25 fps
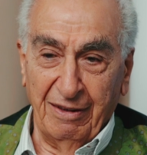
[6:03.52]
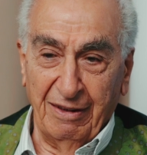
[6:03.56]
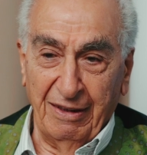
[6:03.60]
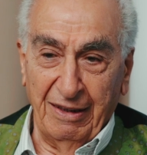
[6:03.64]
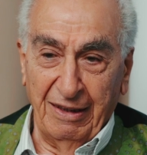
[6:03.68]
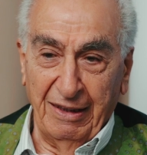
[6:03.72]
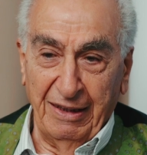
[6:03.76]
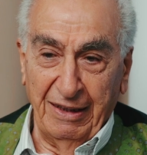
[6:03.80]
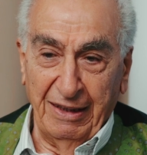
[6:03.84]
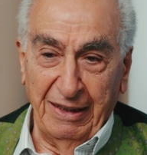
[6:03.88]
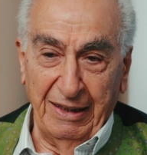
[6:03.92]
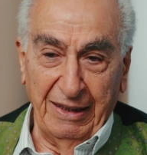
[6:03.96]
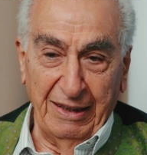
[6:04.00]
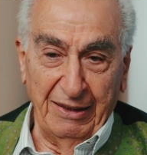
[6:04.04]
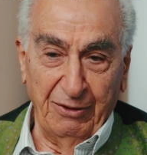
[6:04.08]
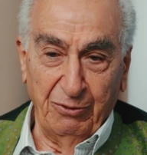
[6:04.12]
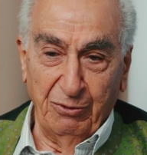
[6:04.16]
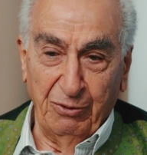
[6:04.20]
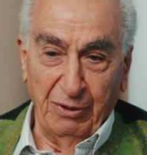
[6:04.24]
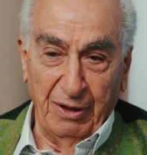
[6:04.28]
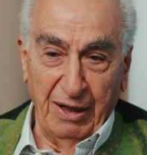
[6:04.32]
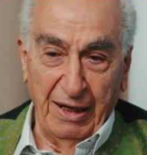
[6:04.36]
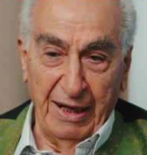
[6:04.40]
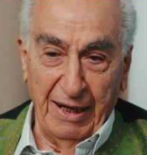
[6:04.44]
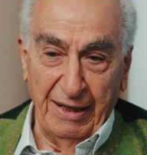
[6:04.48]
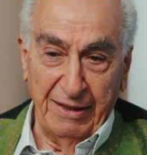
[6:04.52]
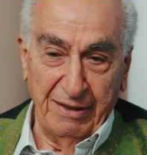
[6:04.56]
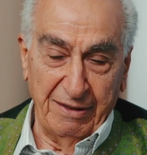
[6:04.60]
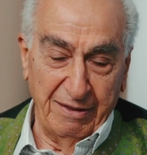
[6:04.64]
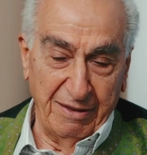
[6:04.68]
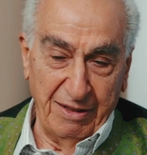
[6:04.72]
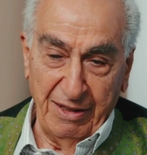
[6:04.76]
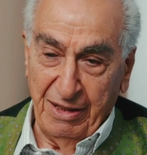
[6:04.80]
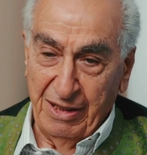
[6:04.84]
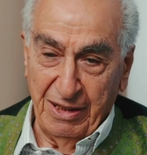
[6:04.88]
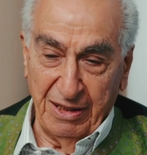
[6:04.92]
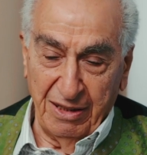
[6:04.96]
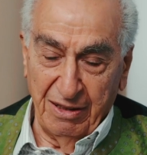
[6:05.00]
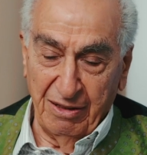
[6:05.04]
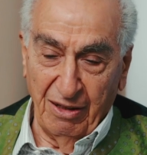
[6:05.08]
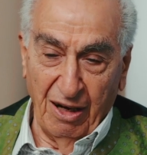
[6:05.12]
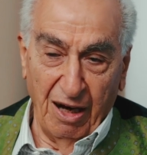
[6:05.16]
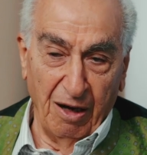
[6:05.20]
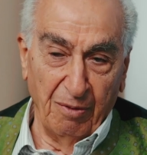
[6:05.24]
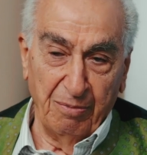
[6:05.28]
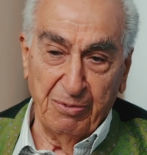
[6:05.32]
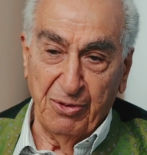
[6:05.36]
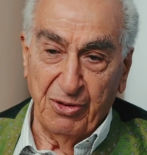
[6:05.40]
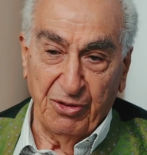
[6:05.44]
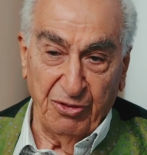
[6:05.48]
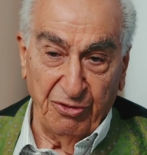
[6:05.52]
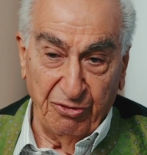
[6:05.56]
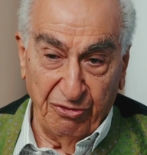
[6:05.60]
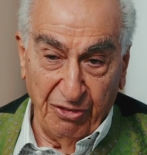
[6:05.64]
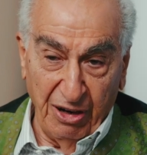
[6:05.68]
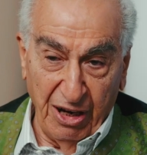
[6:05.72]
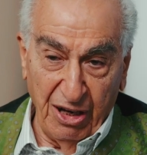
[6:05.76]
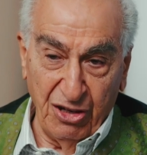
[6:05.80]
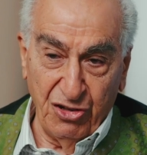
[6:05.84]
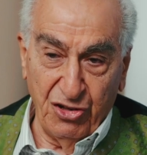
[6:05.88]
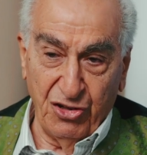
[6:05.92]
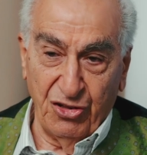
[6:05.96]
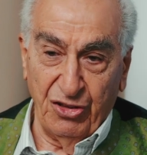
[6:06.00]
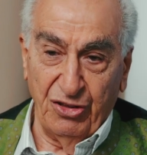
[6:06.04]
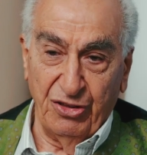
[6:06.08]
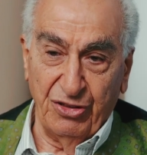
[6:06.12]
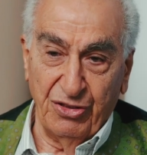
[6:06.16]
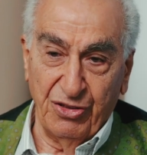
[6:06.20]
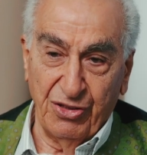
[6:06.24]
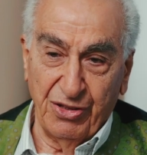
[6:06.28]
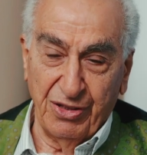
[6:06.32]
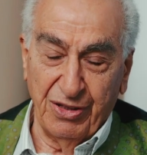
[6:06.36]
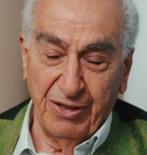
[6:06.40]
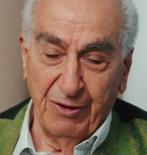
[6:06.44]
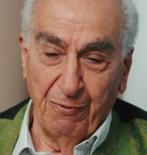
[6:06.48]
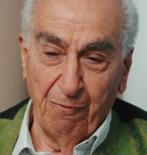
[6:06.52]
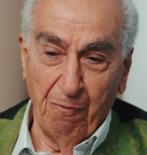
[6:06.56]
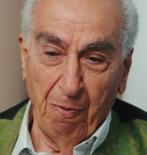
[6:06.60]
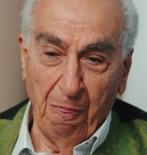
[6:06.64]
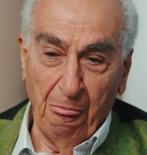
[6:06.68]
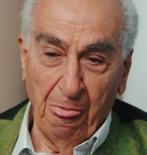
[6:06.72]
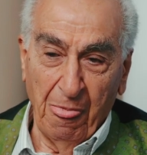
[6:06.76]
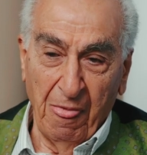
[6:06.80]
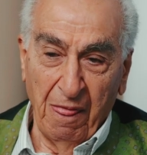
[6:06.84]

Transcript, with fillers: I had these observations